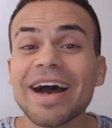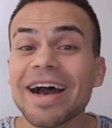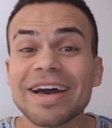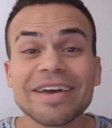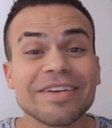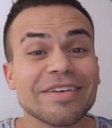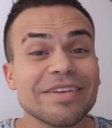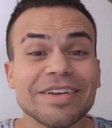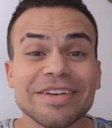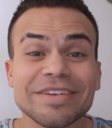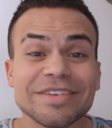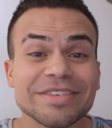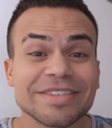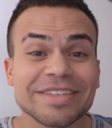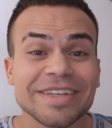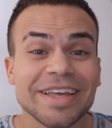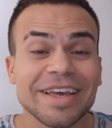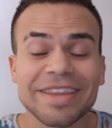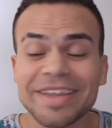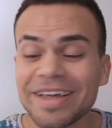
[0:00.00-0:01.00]
I don't
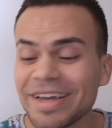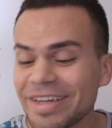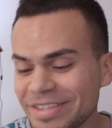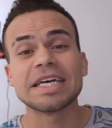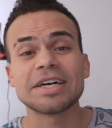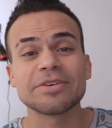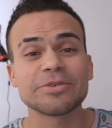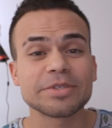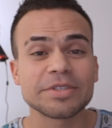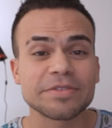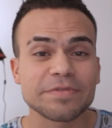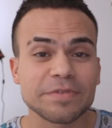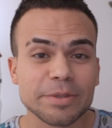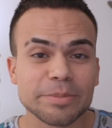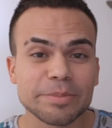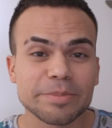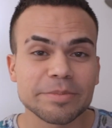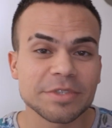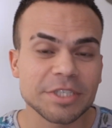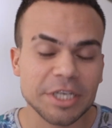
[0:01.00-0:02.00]
understand that. That was
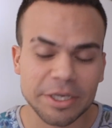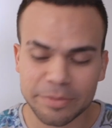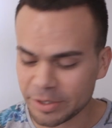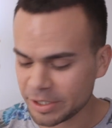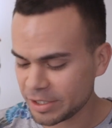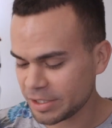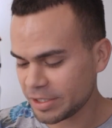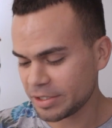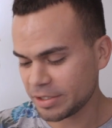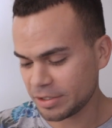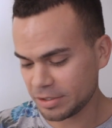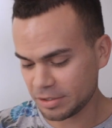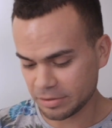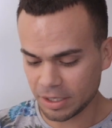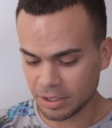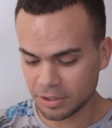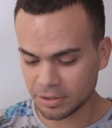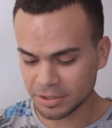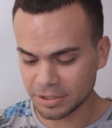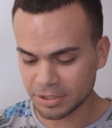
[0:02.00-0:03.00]
from Jamie and
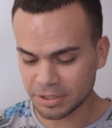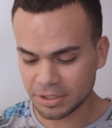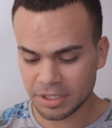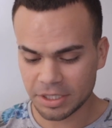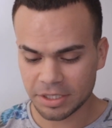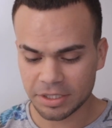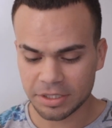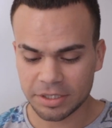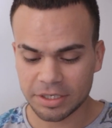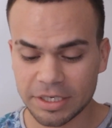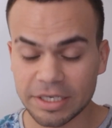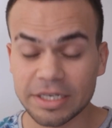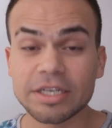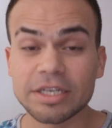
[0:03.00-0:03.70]
I don't understand it.